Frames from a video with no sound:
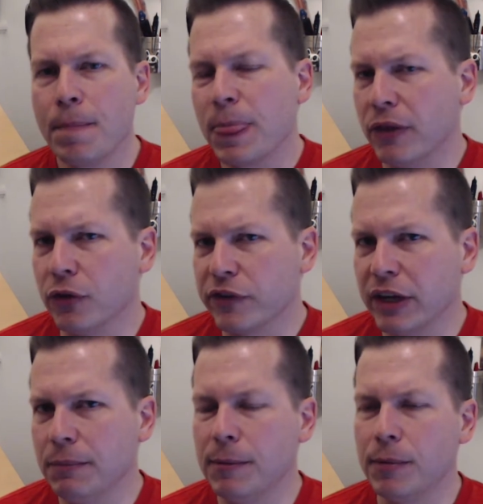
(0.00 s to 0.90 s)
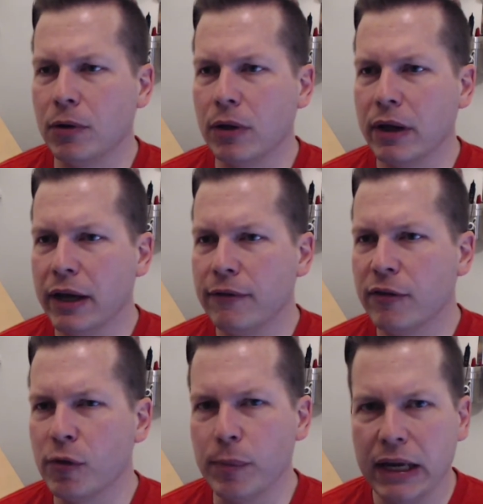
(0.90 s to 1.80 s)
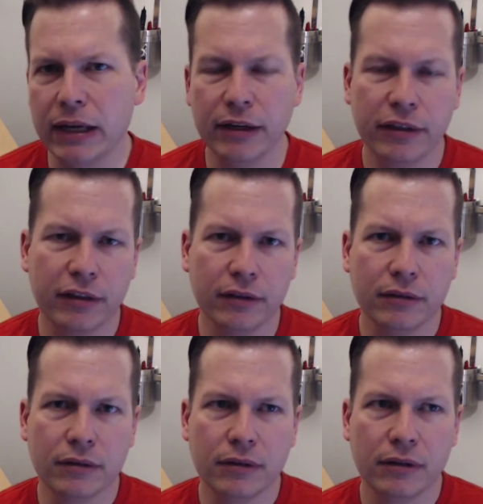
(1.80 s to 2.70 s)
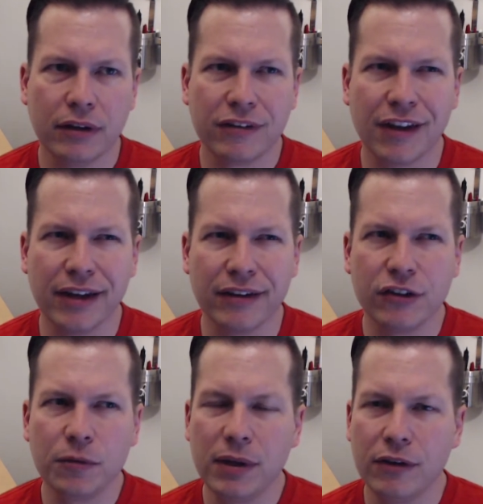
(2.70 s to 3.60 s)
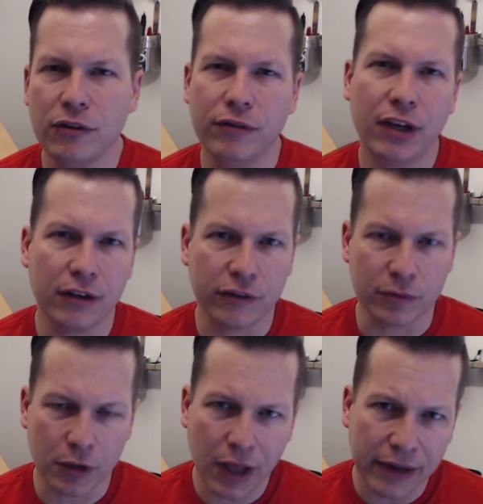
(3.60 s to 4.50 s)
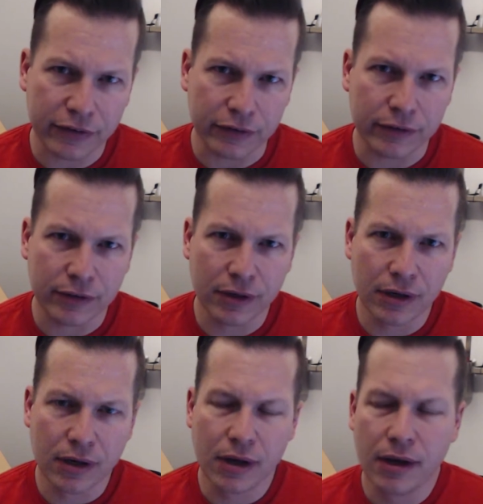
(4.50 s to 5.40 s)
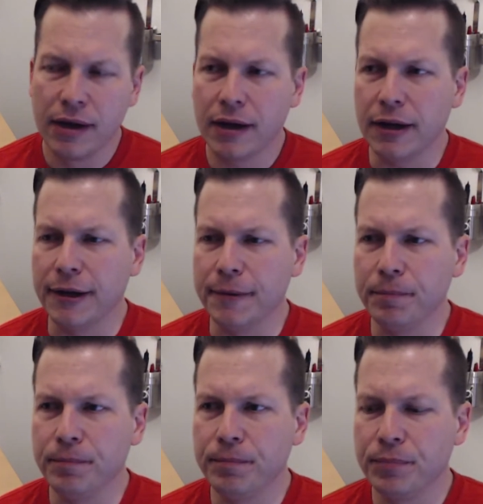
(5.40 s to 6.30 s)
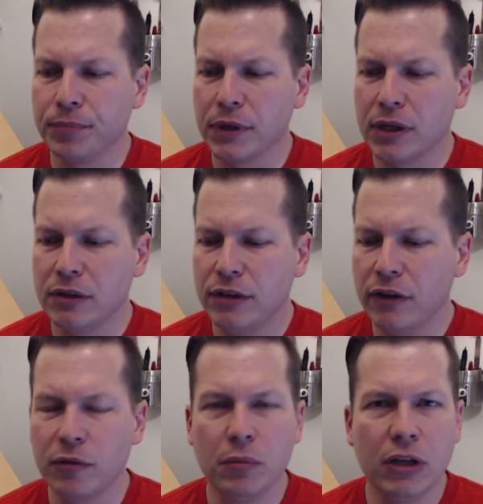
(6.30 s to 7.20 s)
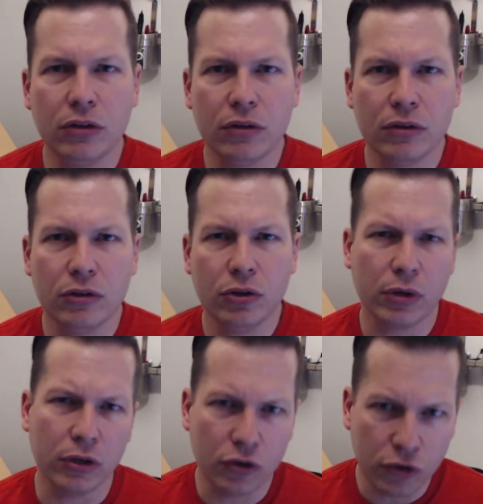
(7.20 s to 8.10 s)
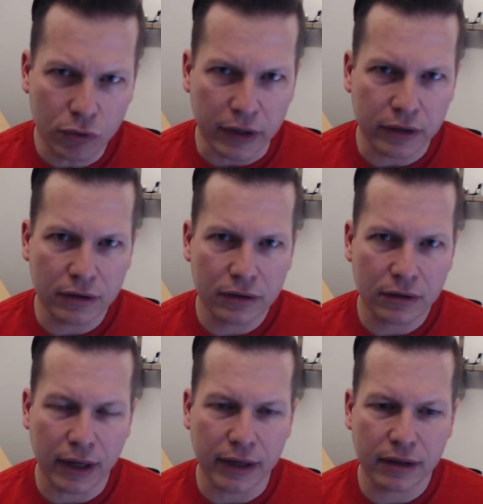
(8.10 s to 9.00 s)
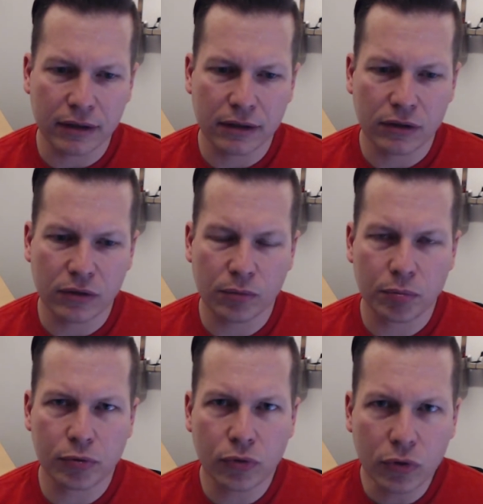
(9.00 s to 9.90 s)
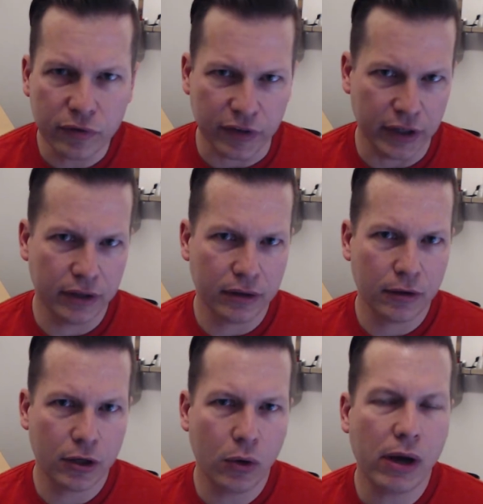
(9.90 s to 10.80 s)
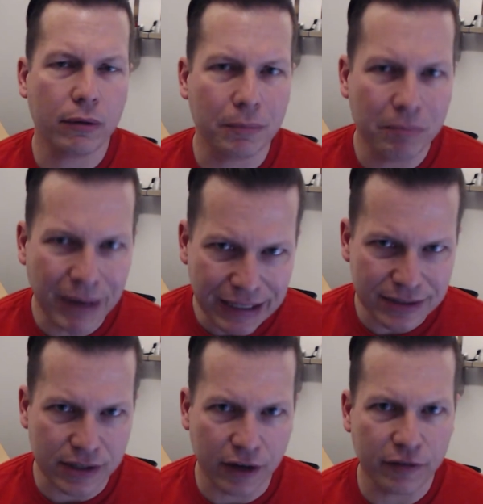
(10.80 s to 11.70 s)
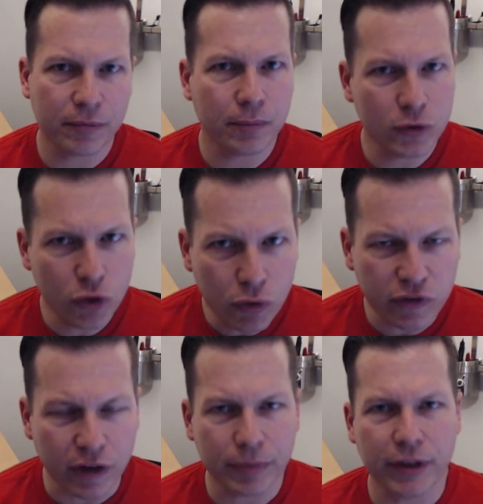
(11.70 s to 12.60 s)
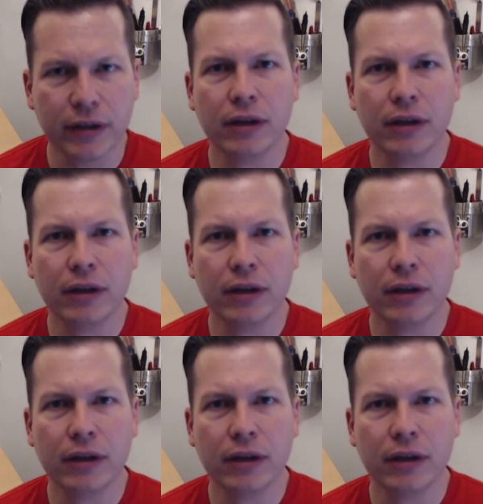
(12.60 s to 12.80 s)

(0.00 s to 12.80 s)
and the same people have never made anything. It's like, just because you've taken some classes doesn't mean you can do it. Like, prove it. Go out and make stuff. Do something.